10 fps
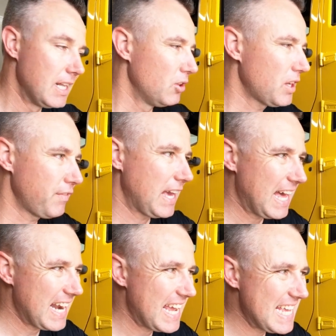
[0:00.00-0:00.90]
Look, if you
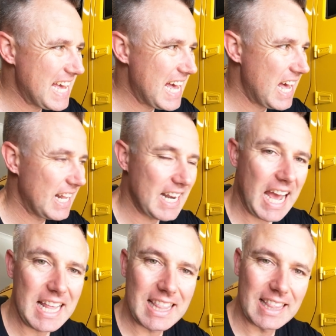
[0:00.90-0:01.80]
had an
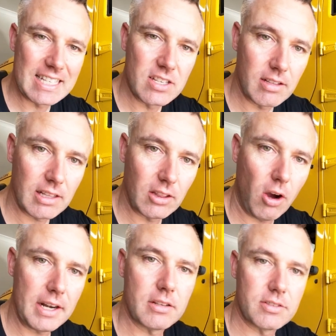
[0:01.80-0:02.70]
8
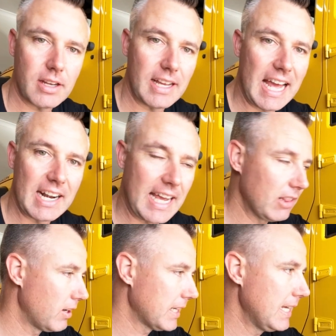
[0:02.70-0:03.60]
light, so it had an
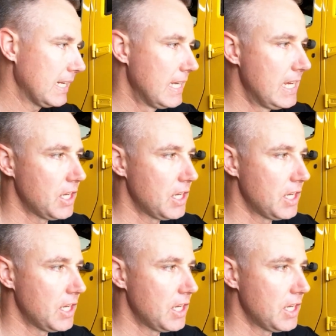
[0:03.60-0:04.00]
8-light kit,